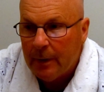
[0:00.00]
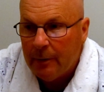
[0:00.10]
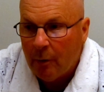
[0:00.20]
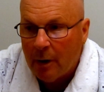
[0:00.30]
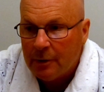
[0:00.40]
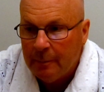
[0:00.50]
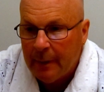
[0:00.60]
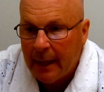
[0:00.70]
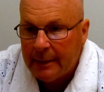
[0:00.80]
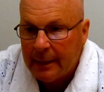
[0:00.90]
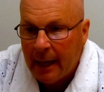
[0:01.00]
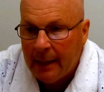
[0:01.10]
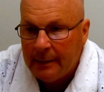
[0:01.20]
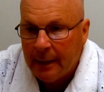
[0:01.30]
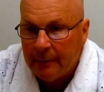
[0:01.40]
There are some nice
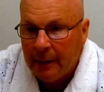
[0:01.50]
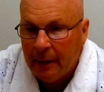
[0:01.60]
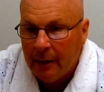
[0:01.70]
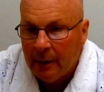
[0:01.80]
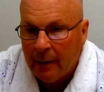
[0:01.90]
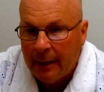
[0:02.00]
kites out there.